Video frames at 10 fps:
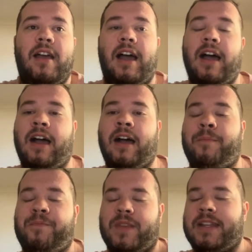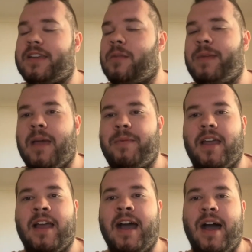It's going to be epic.
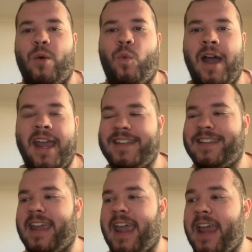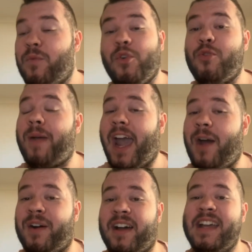I can't wait. Can Will
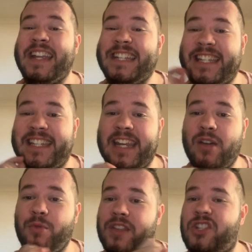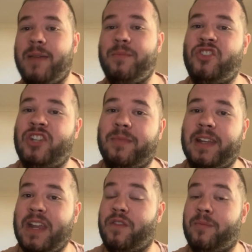Power steal the championship
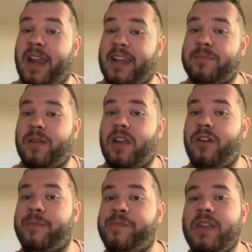lead from Alex Palou?